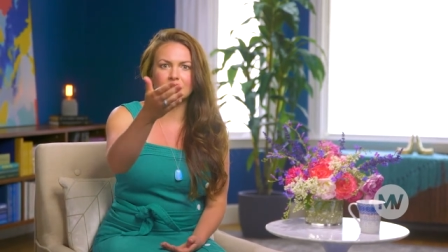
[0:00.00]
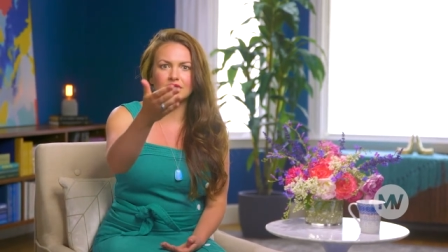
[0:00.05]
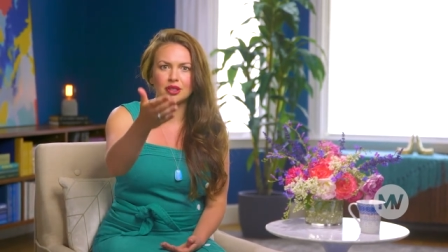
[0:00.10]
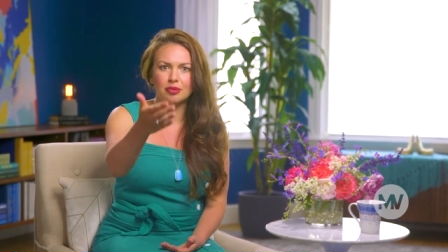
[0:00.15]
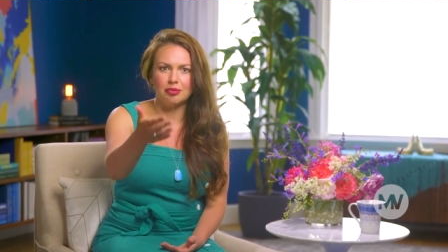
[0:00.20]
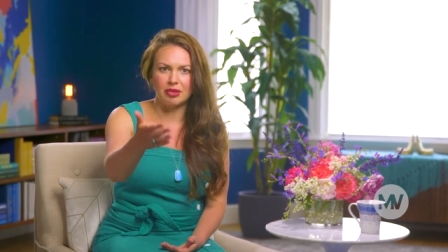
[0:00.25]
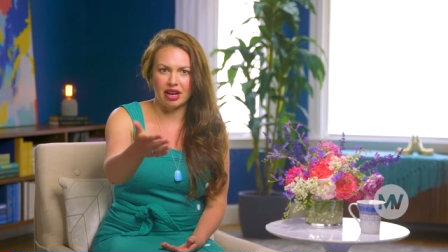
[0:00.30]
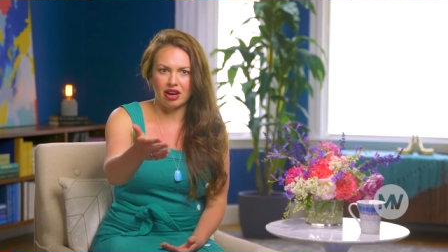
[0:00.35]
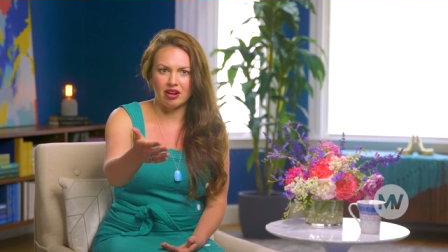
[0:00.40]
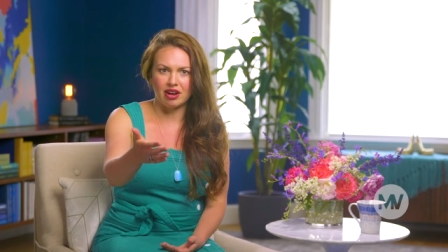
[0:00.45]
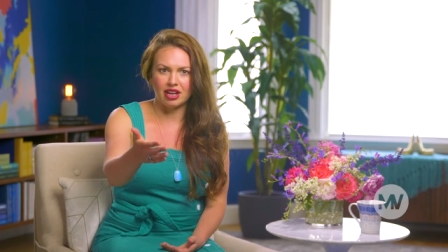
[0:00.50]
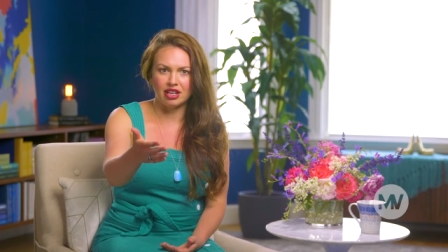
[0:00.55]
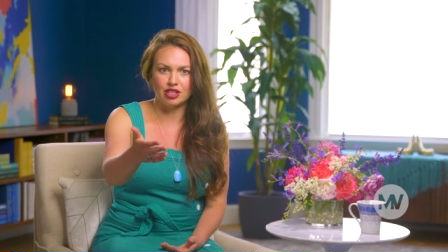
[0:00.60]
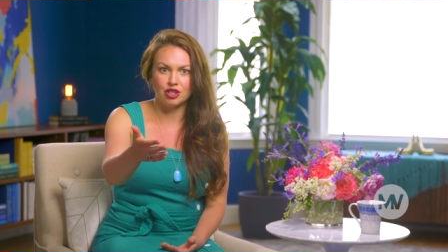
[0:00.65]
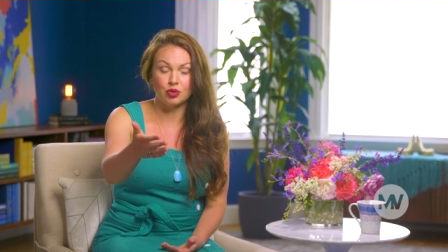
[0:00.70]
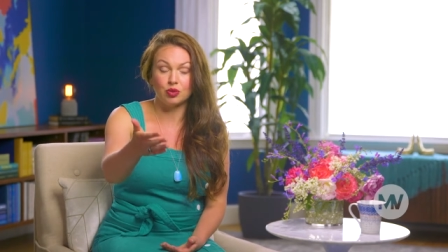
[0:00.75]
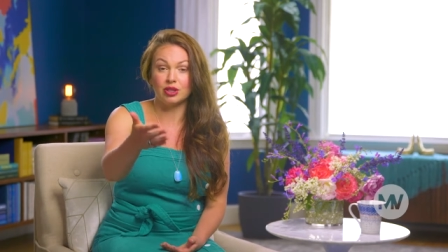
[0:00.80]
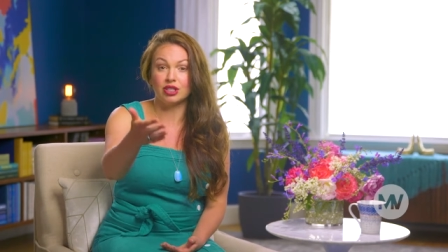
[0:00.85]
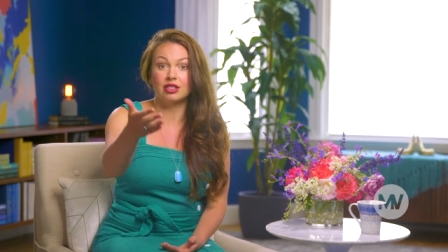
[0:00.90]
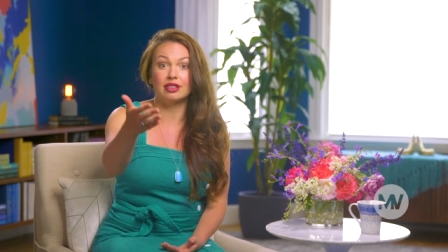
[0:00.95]
to
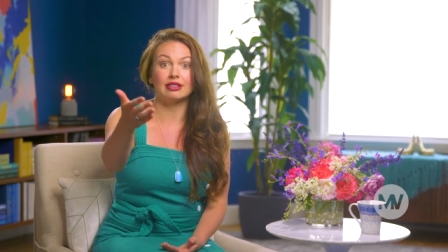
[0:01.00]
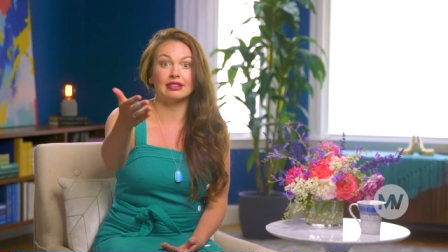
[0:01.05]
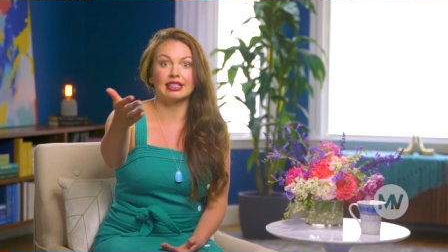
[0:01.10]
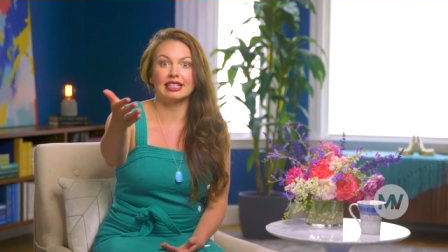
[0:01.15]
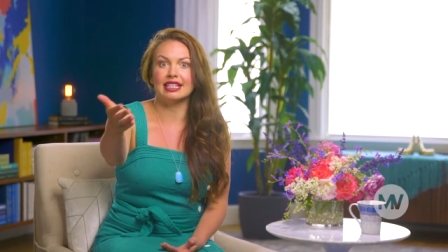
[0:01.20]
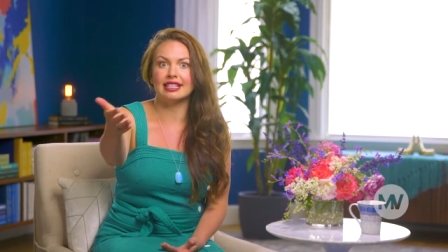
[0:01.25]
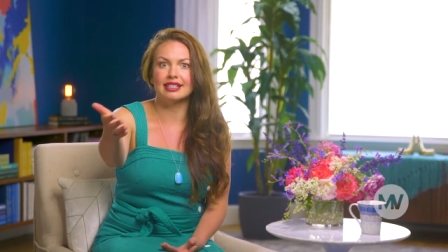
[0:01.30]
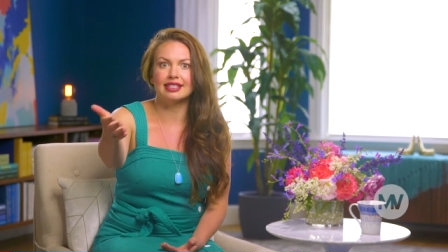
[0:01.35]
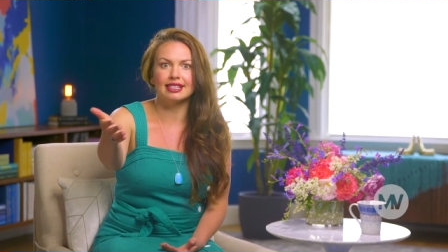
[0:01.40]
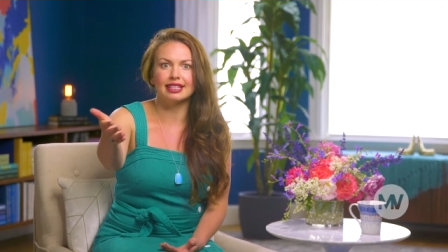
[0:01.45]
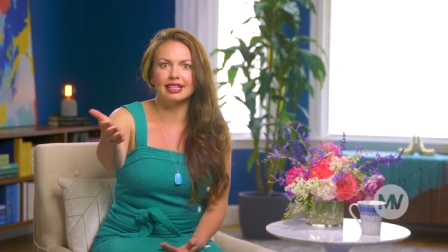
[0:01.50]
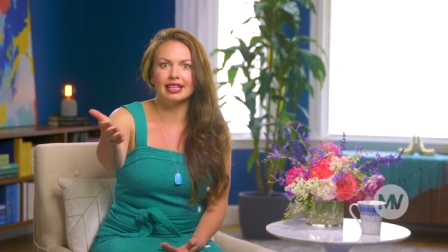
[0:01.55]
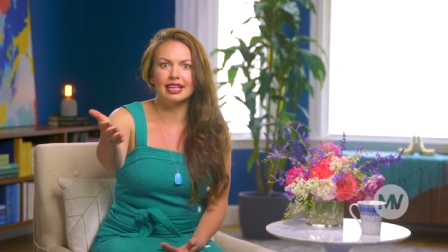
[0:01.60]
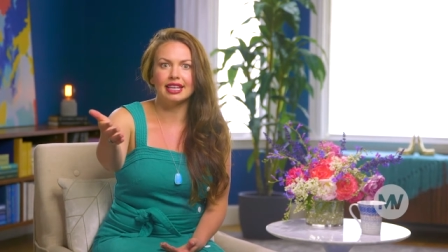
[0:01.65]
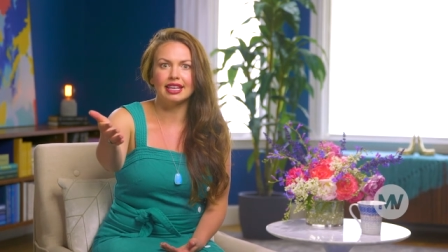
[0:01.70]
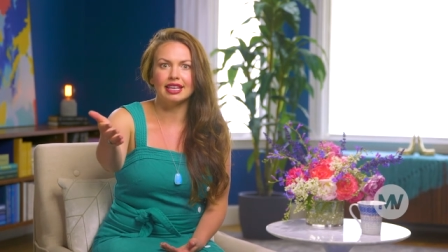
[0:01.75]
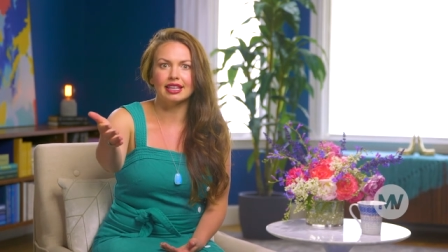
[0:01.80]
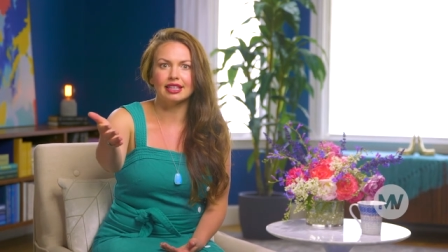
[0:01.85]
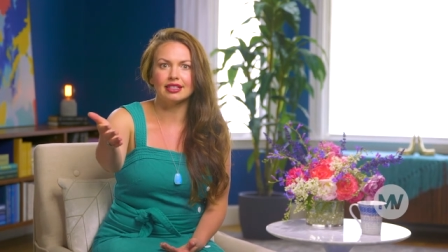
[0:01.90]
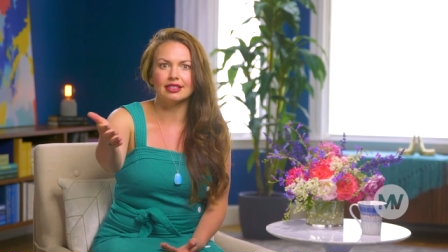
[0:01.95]
marriage, which leads to
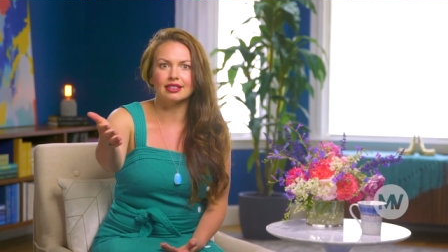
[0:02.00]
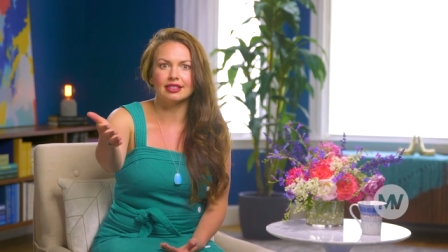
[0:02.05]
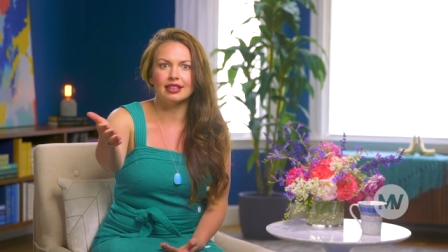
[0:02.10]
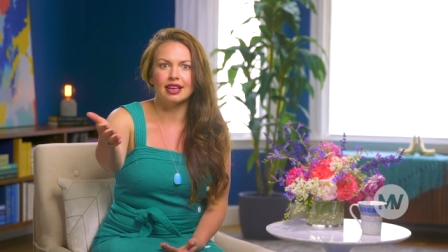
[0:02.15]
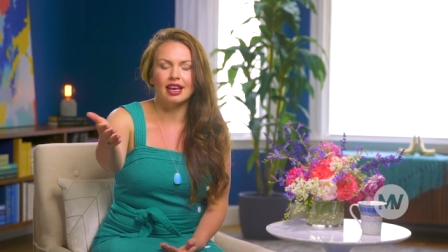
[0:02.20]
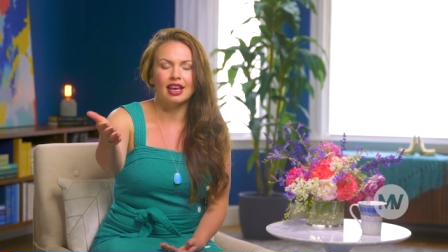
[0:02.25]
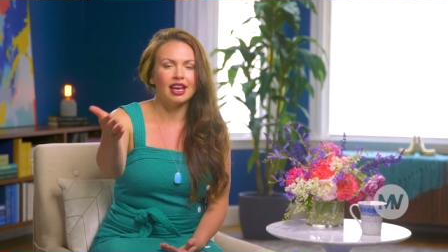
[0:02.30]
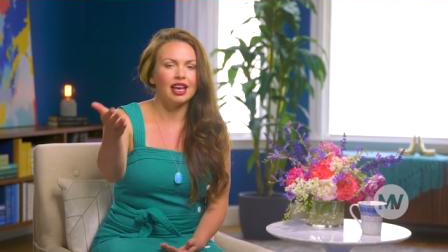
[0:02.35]
kids.